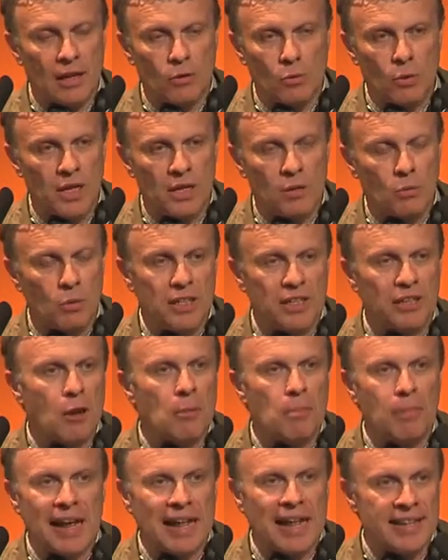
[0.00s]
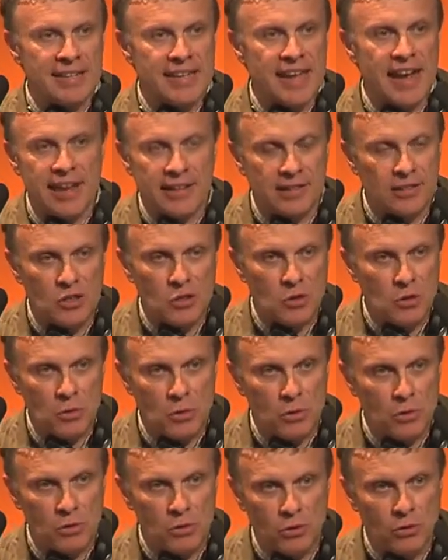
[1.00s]
we didn't plan yet
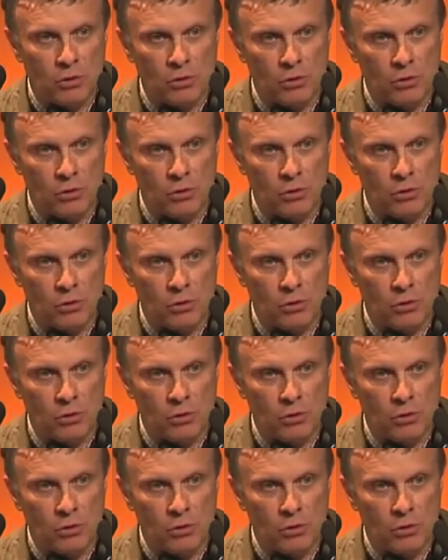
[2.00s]
to